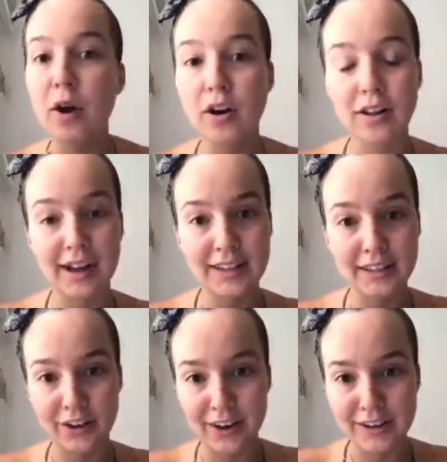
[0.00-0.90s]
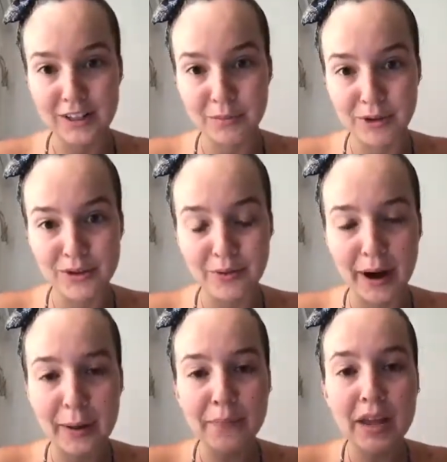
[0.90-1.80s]
our clients, and our customers,
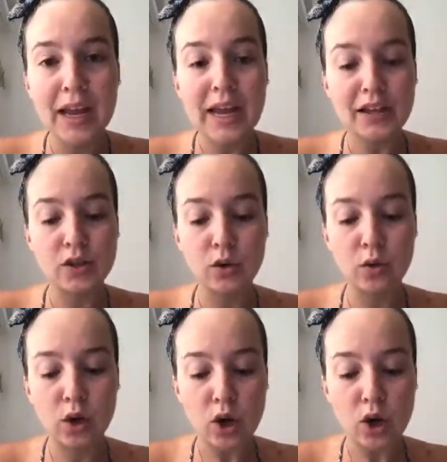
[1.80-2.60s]
right? And so